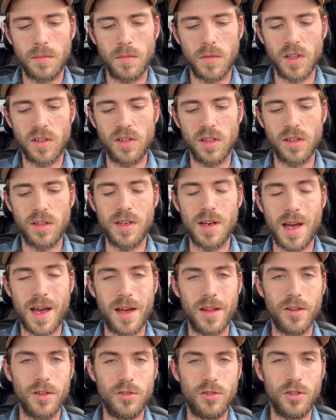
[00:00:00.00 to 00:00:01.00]

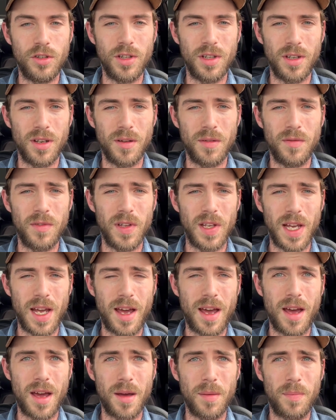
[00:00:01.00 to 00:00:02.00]
technology of the
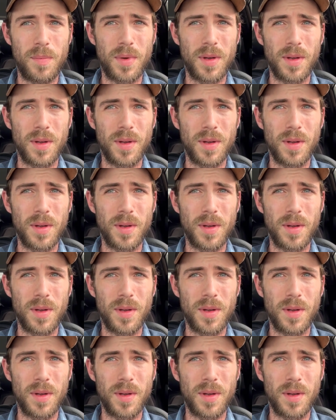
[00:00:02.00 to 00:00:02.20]
app,